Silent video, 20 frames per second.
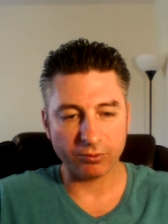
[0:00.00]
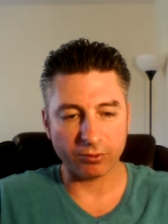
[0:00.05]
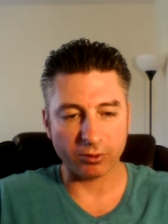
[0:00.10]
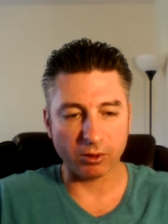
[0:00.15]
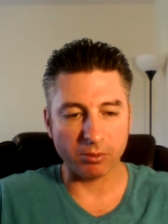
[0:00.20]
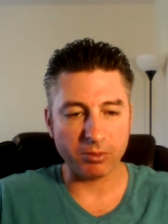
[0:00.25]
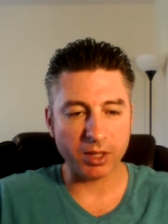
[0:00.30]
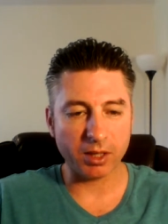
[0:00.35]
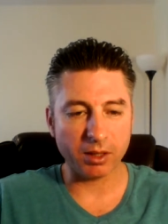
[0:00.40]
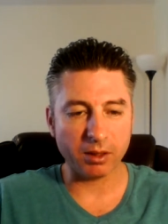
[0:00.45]

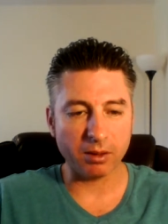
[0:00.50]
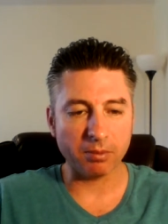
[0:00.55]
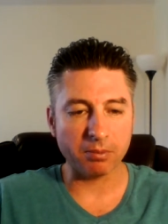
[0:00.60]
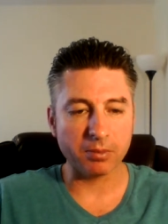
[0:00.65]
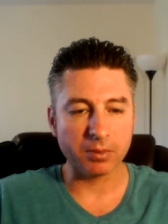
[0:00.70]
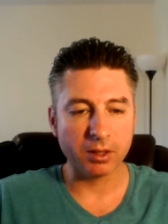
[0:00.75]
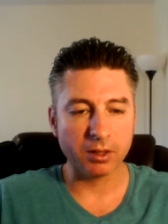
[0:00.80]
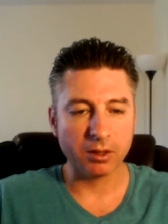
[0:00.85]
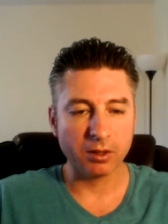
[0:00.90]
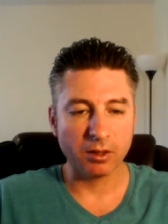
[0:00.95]
from
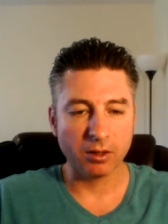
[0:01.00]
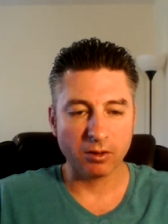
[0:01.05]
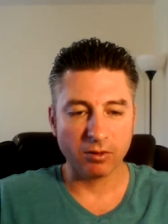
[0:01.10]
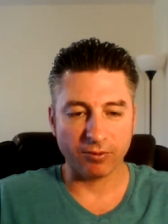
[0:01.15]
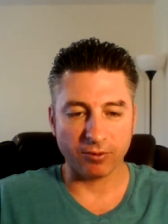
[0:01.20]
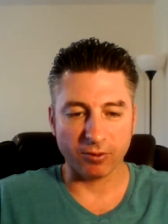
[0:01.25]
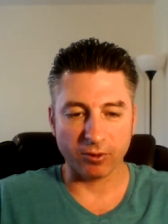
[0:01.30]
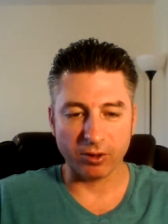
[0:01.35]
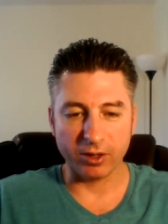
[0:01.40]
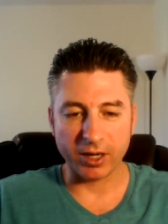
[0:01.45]
him
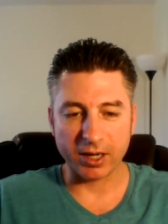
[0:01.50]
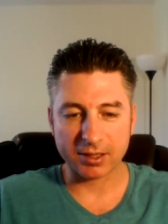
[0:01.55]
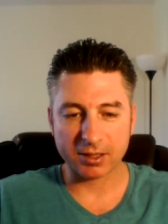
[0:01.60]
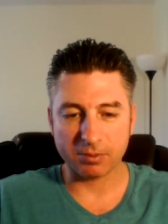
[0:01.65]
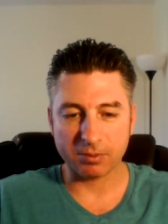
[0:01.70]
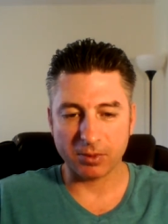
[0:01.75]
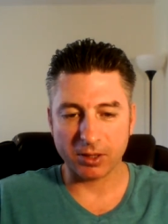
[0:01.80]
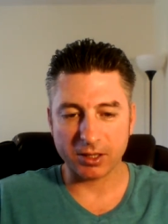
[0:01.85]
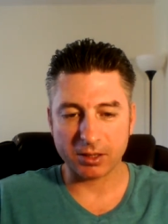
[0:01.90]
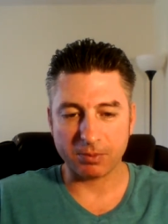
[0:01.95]
for
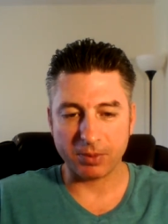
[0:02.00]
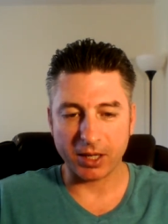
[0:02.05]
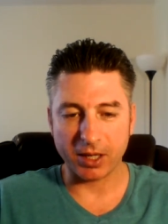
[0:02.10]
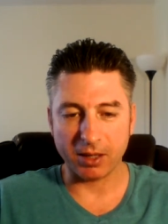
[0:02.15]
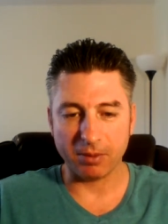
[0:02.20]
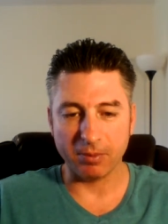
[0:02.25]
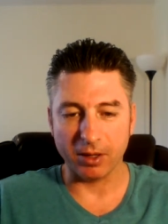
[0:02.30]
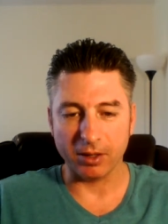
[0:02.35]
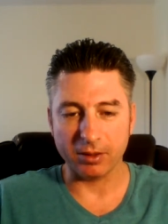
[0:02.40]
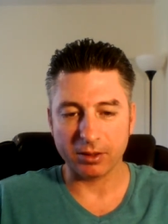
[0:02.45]
next month's
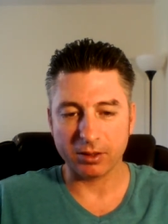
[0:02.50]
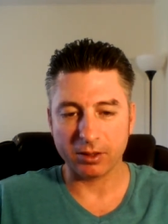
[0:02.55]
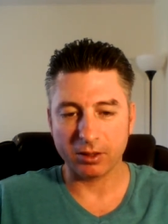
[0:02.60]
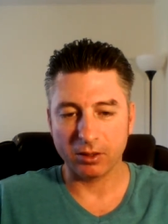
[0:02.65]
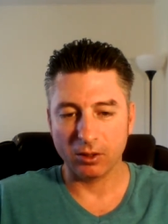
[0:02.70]
payment.